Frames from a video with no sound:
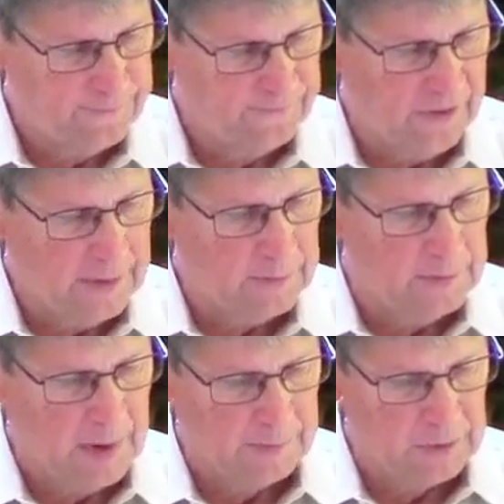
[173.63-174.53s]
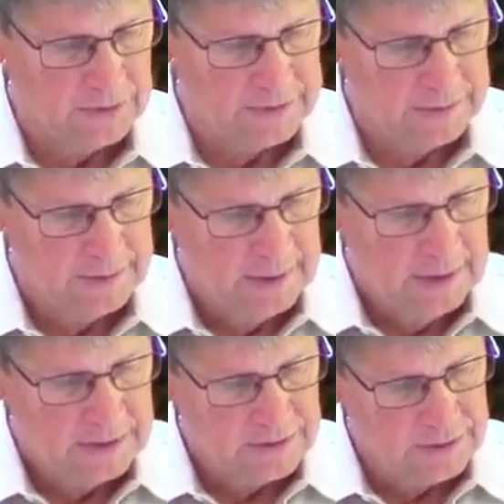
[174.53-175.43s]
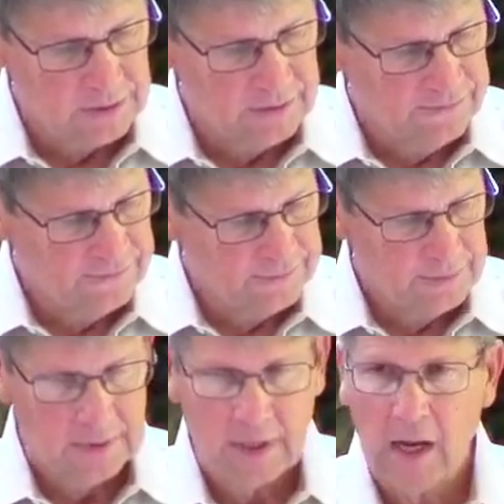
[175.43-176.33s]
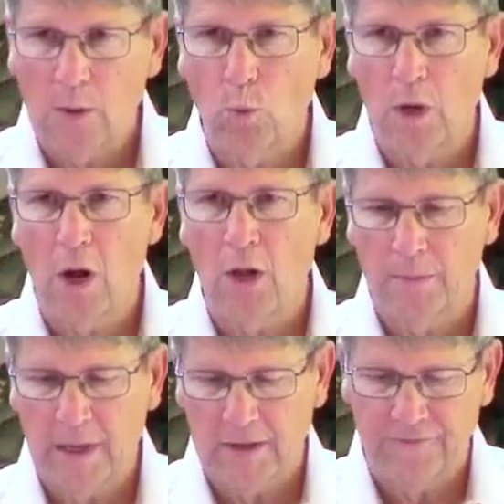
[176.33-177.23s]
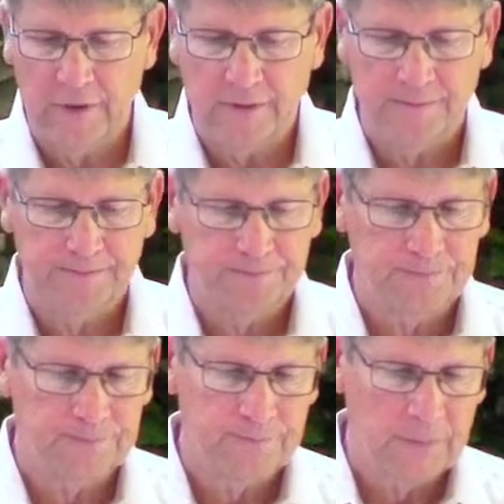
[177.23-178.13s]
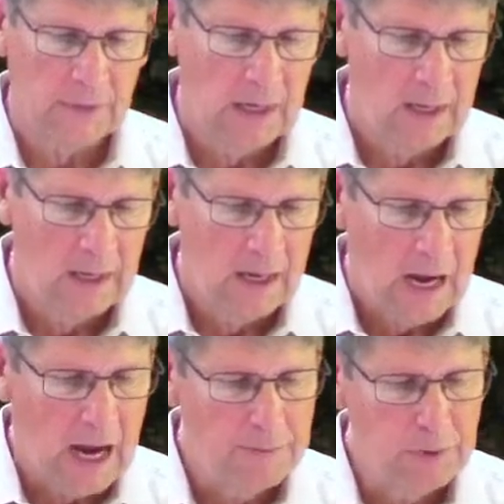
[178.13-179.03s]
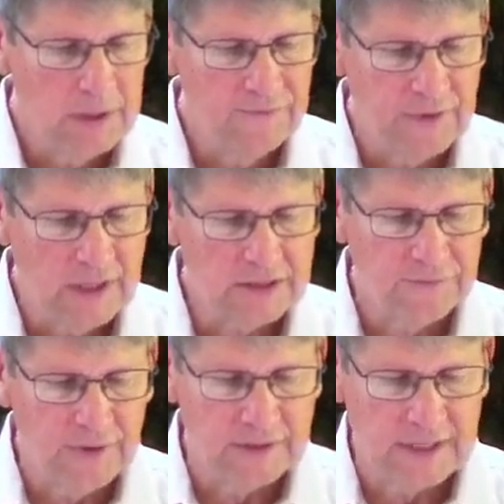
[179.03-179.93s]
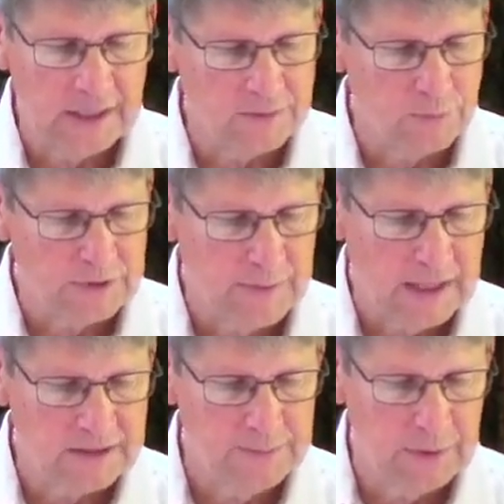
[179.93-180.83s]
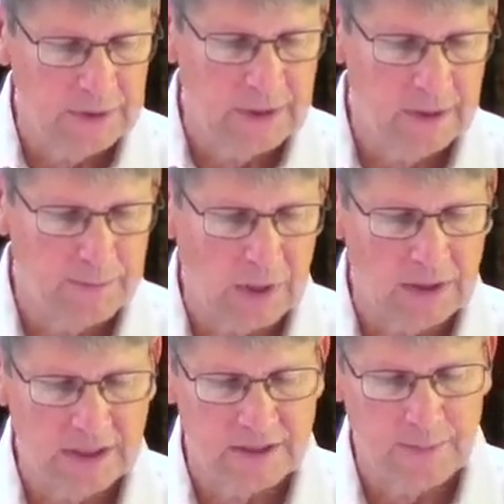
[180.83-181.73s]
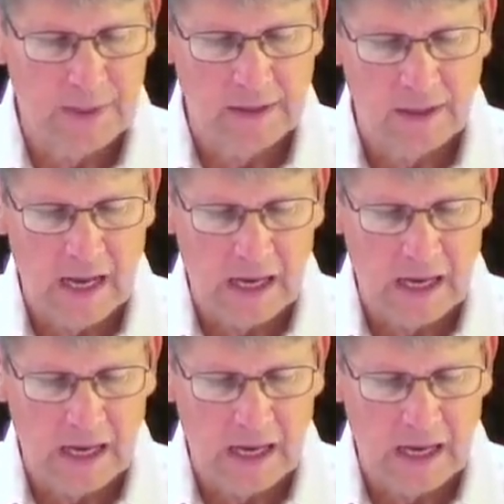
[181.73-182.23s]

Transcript: family members serve and we all benefit. I believe each of us has a responsibility to participate in the